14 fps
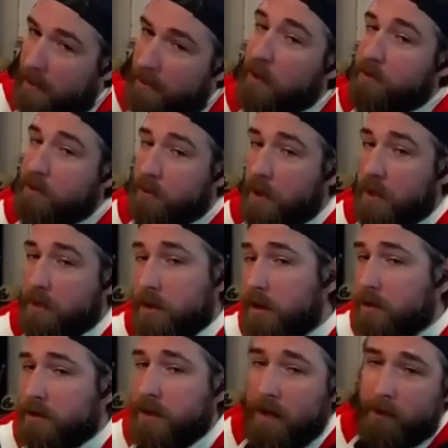That, so that's another
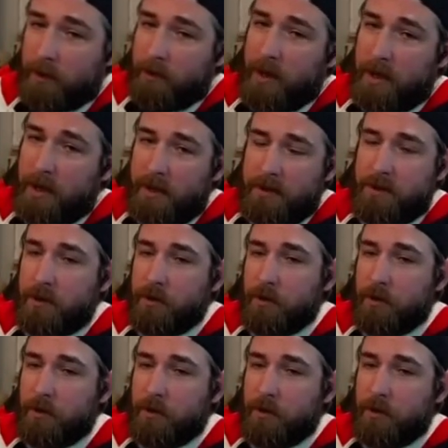topic we got to hit too